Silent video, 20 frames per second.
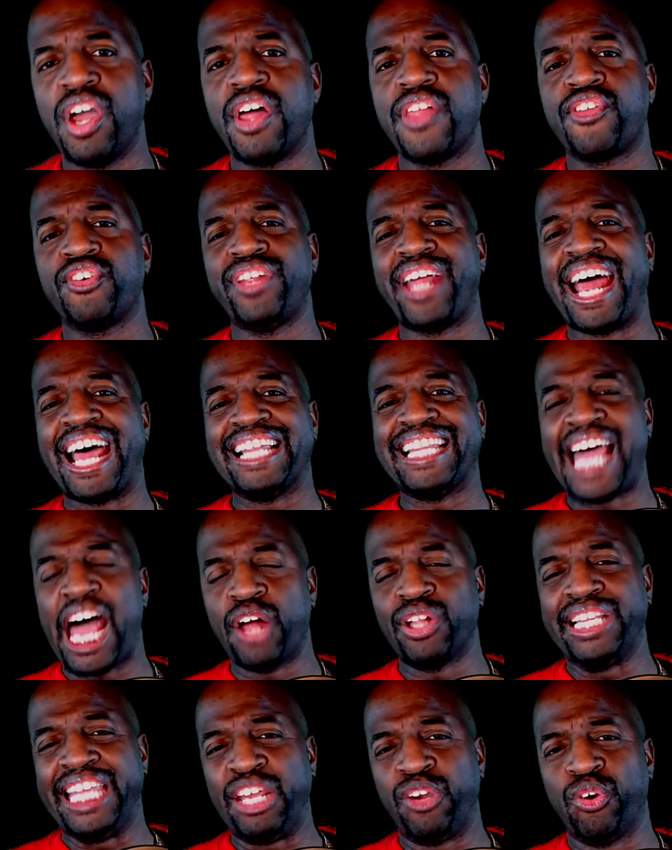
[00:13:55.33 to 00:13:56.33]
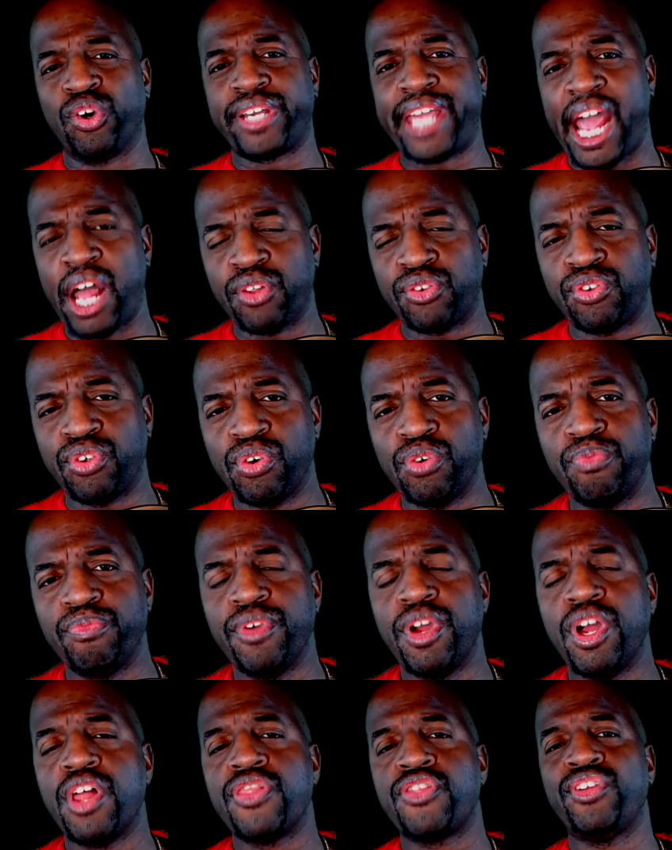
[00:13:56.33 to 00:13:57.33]
they're not allowed legal counsel
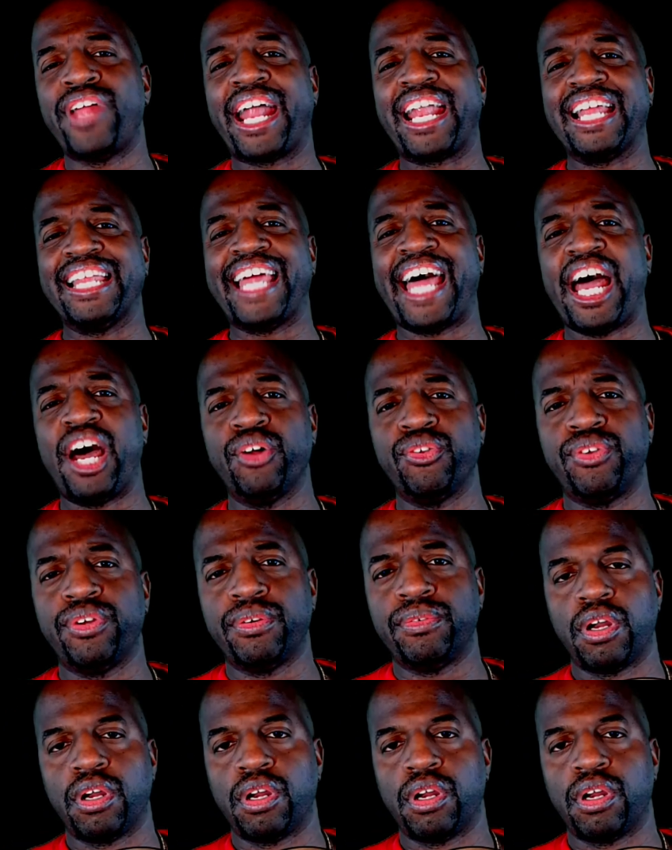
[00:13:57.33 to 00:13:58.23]
they're not allowed